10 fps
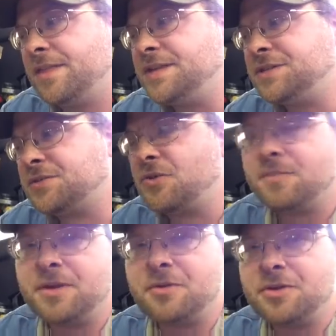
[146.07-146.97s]
This is
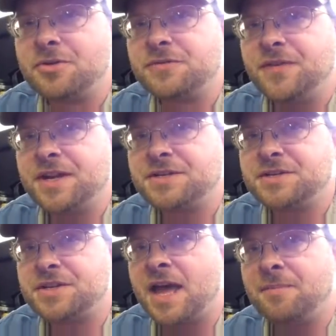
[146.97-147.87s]
going to be one of those
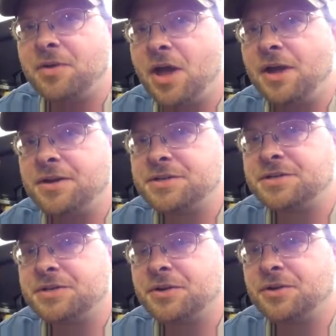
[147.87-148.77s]
fixes I'm not
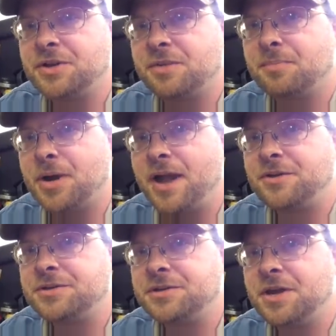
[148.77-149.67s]
necessarily the
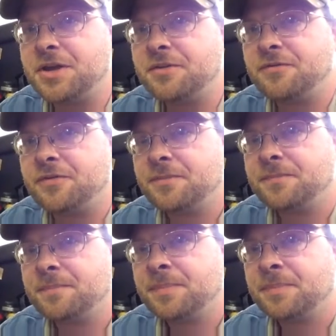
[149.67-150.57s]
proudest of,
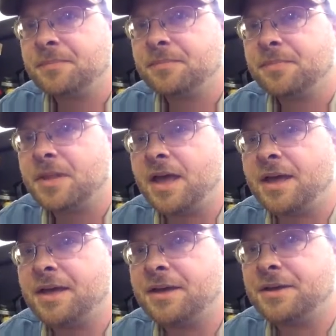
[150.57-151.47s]

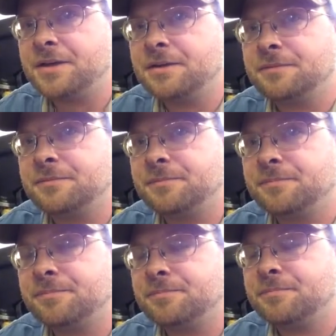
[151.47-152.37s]
but
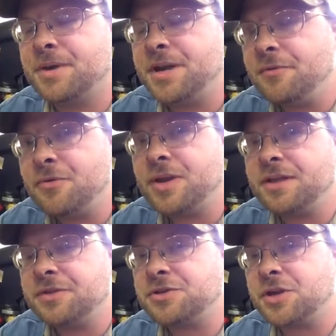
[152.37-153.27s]
it will
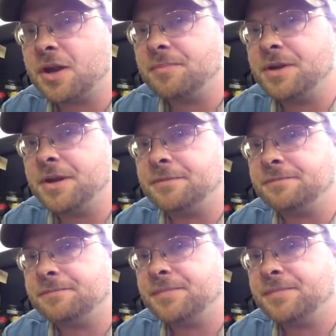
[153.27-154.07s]
get the job done.